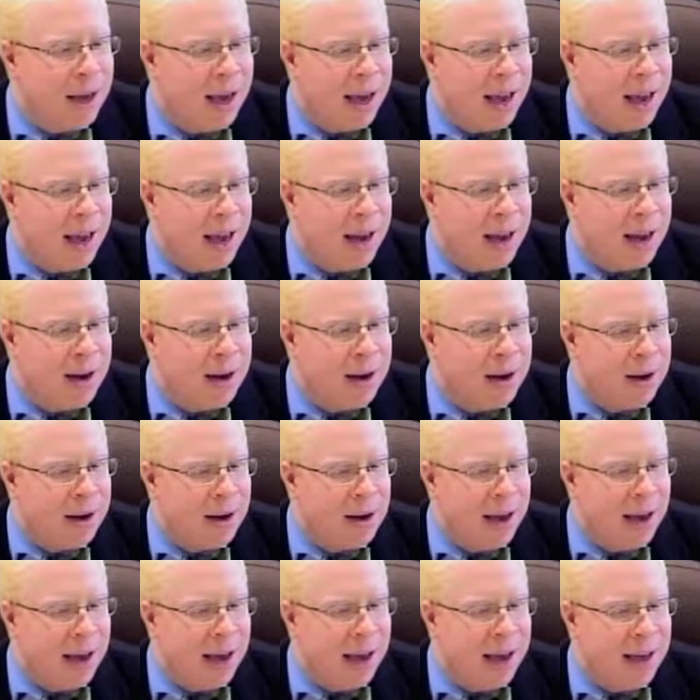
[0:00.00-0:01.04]
and
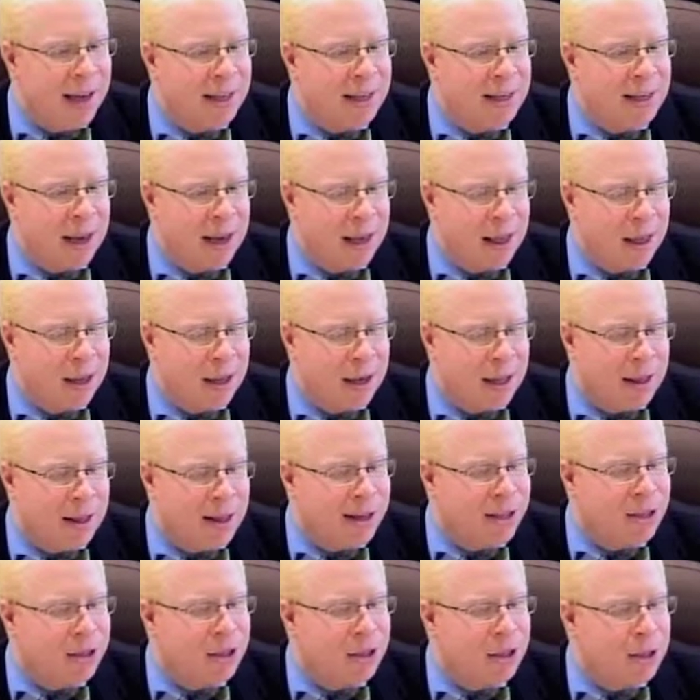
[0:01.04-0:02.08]
as I look at
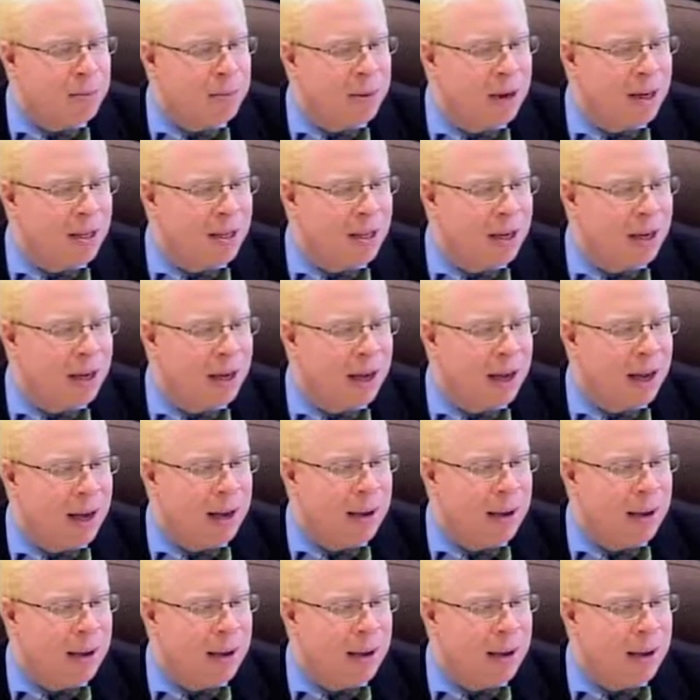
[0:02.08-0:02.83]
this year's budget,